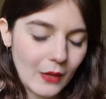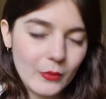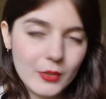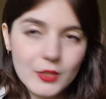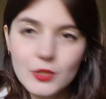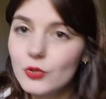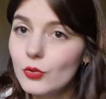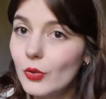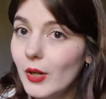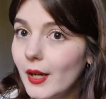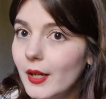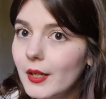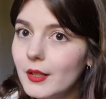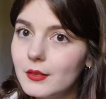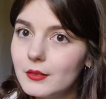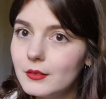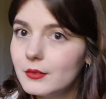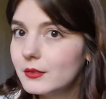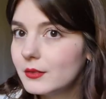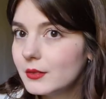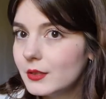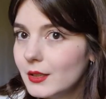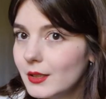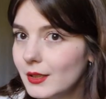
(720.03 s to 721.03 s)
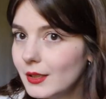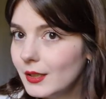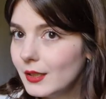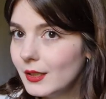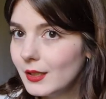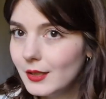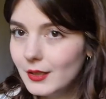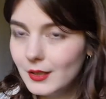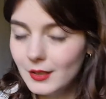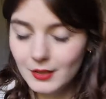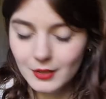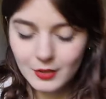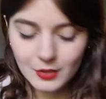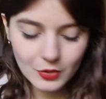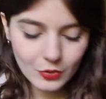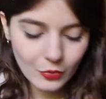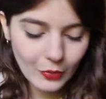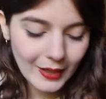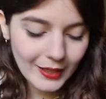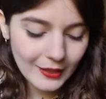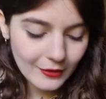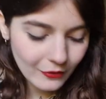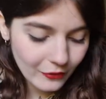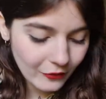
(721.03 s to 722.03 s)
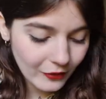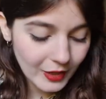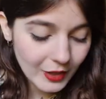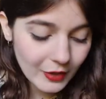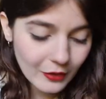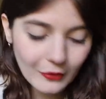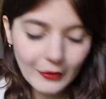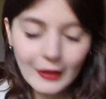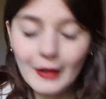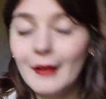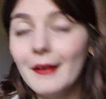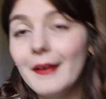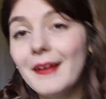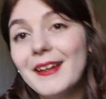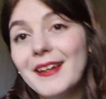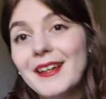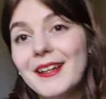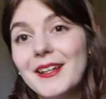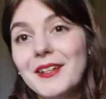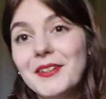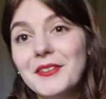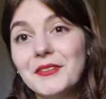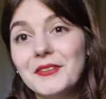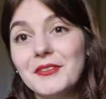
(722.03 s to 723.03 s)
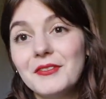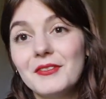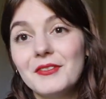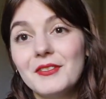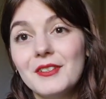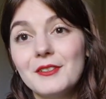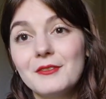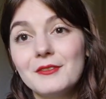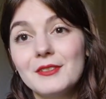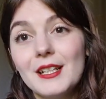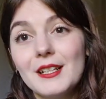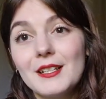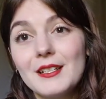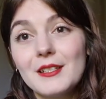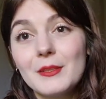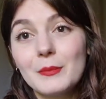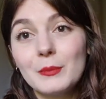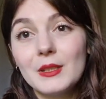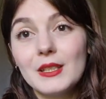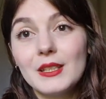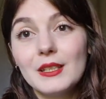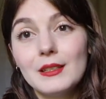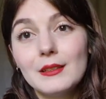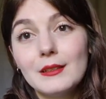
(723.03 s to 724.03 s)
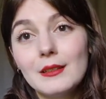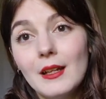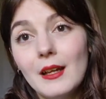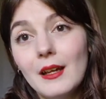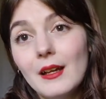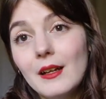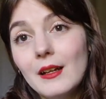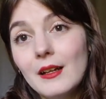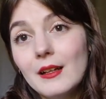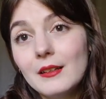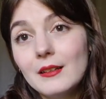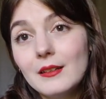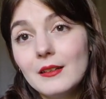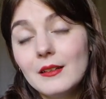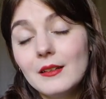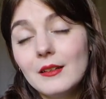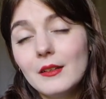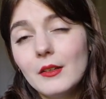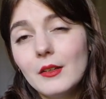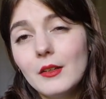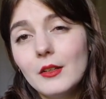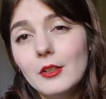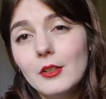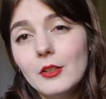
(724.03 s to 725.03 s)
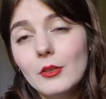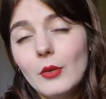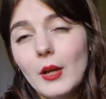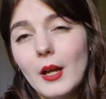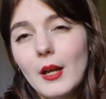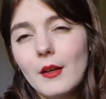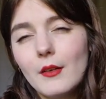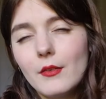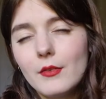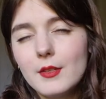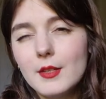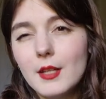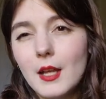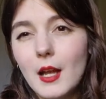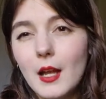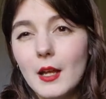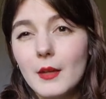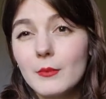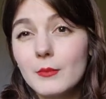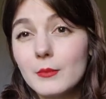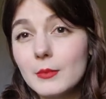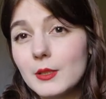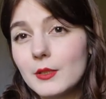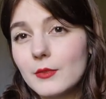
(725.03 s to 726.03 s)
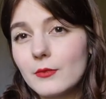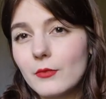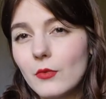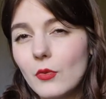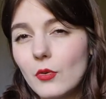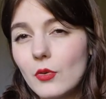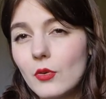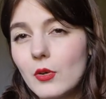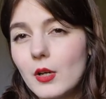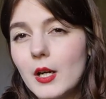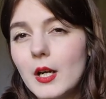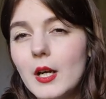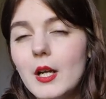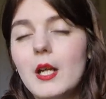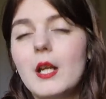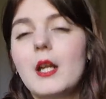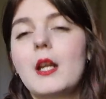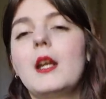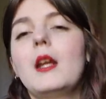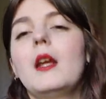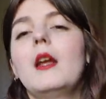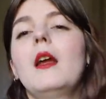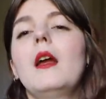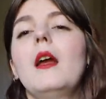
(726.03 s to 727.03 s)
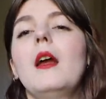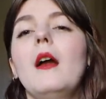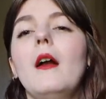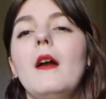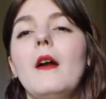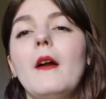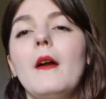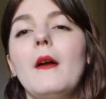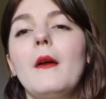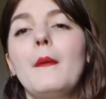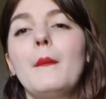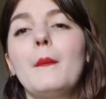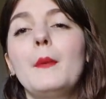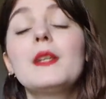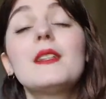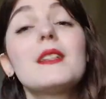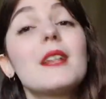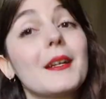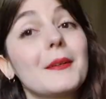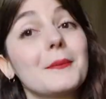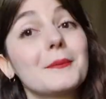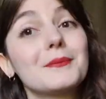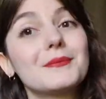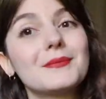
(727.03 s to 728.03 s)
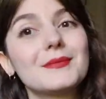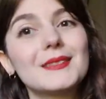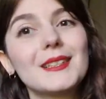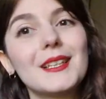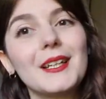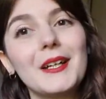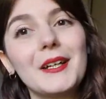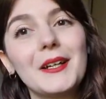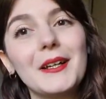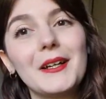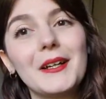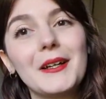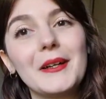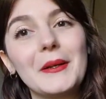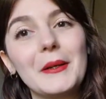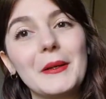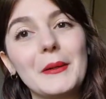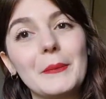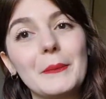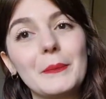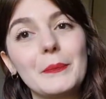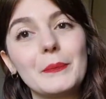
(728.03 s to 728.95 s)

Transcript: and try and figure out if that's something that you have time for. But yeah,